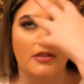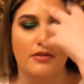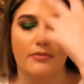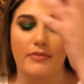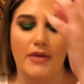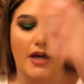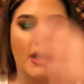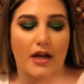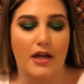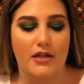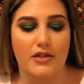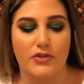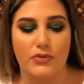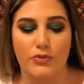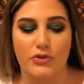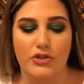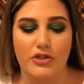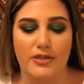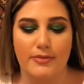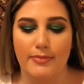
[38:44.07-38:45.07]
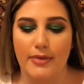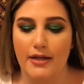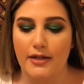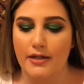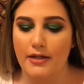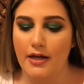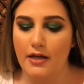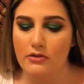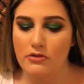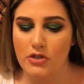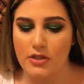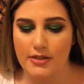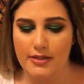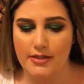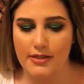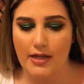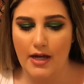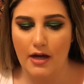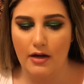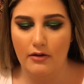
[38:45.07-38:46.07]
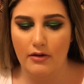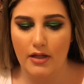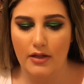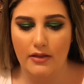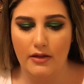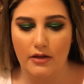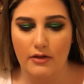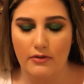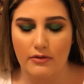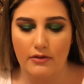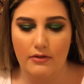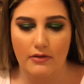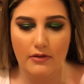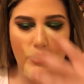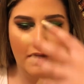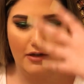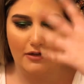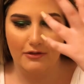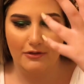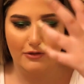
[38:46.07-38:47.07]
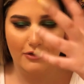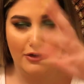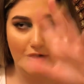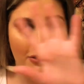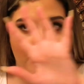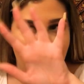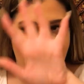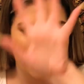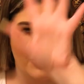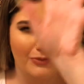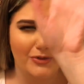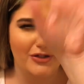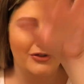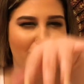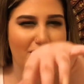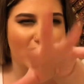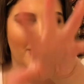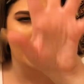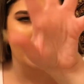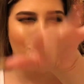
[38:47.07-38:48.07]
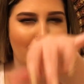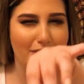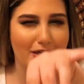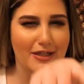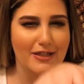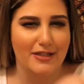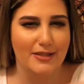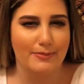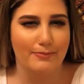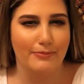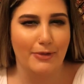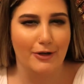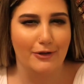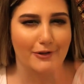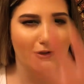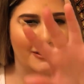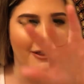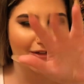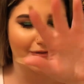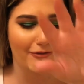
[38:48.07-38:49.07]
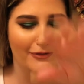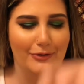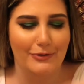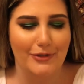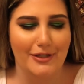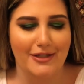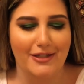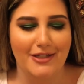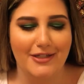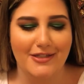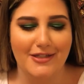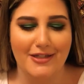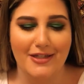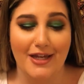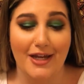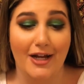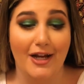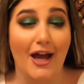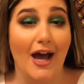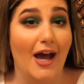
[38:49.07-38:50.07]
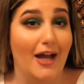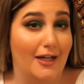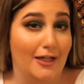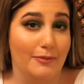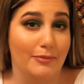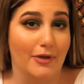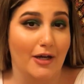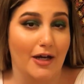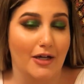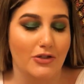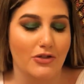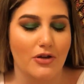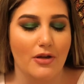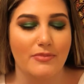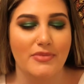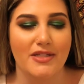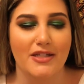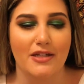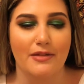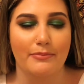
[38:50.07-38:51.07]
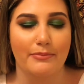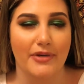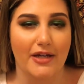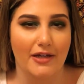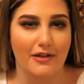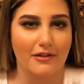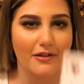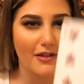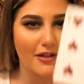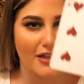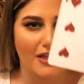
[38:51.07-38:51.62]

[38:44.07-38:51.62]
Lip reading: my eyes were just bugging out just now, and they're, I don't know, you know when you see those like sparkly floaty things in the air? I need to put eye drops in, but